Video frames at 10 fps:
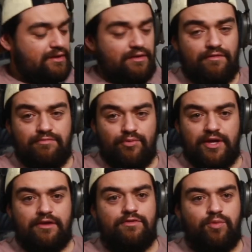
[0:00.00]
of
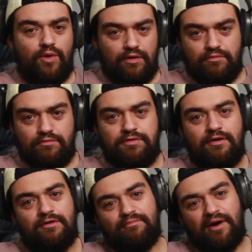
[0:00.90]
week
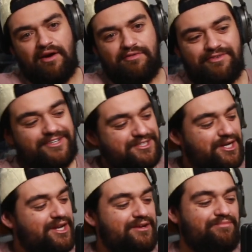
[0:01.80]
12 marathon
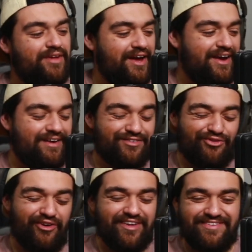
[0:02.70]
training plan. Haven't
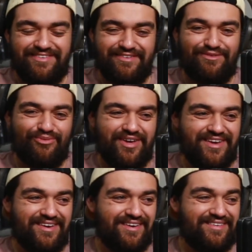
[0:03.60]
run since week
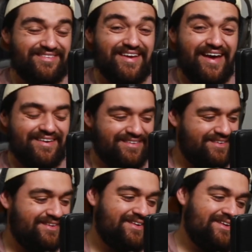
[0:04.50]
10.
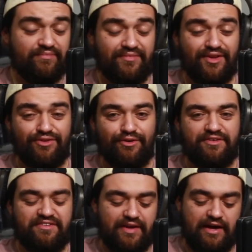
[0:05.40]
The
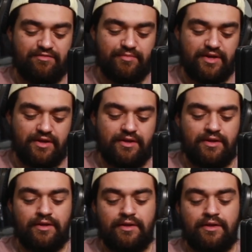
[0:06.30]
docs gave me
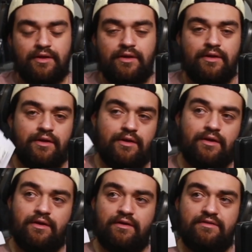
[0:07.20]

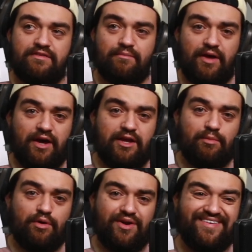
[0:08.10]
some
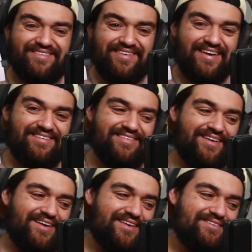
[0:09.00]
antibiotics
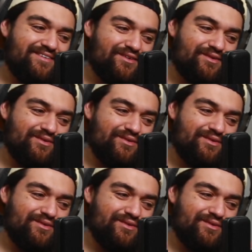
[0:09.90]
yesterday, so